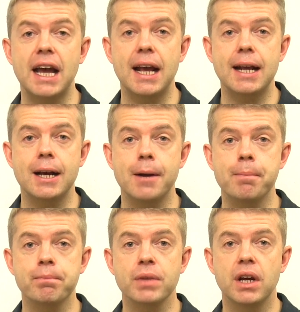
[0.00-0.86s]

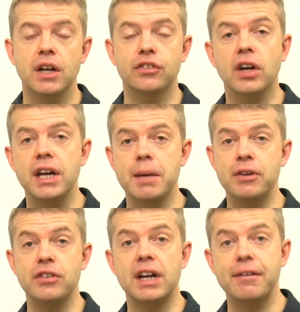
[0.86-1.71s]
a tight
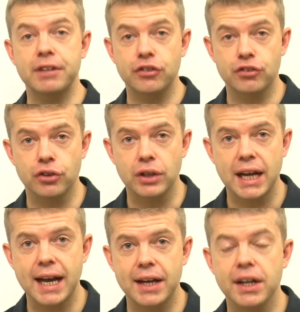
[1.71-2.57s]
image and having a strong
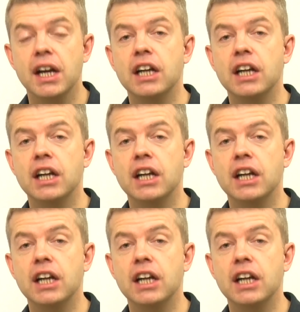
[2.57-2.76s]
hand.